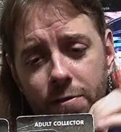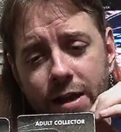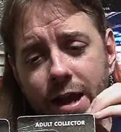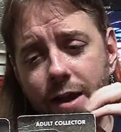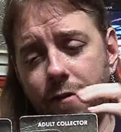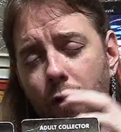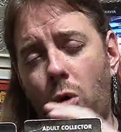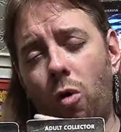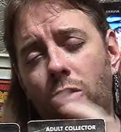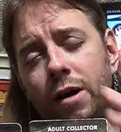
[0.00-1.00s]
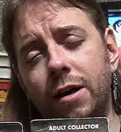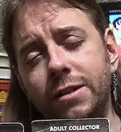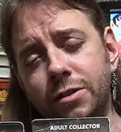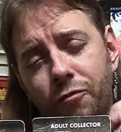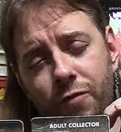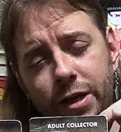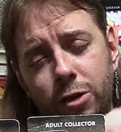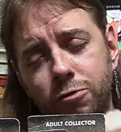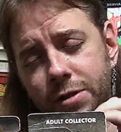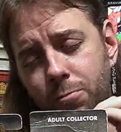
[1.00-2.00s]
They have all kinds of
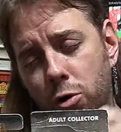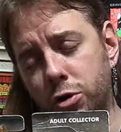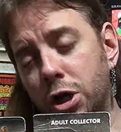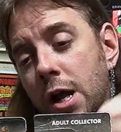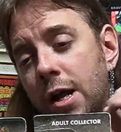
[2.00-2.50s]
figures and merch,